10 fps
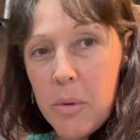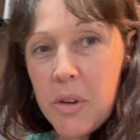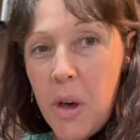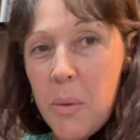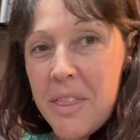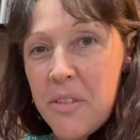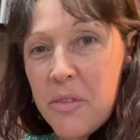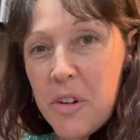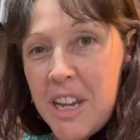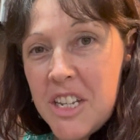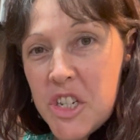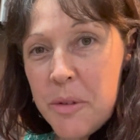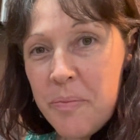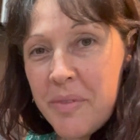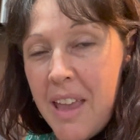go in the fridge
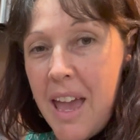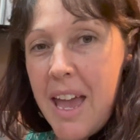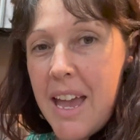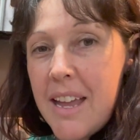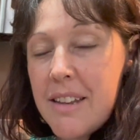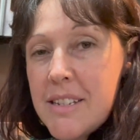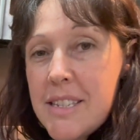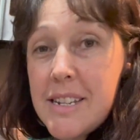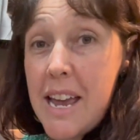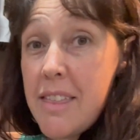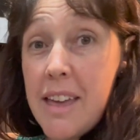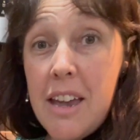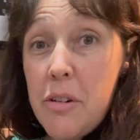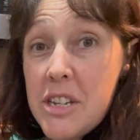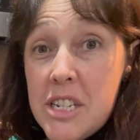and stay
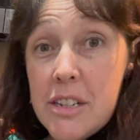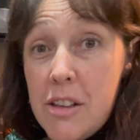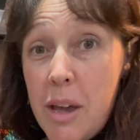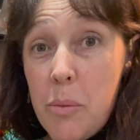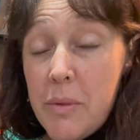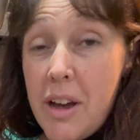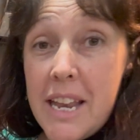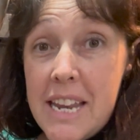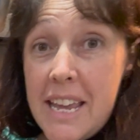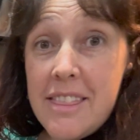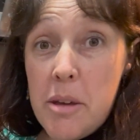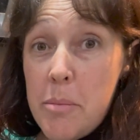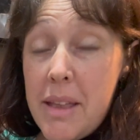there until I need them,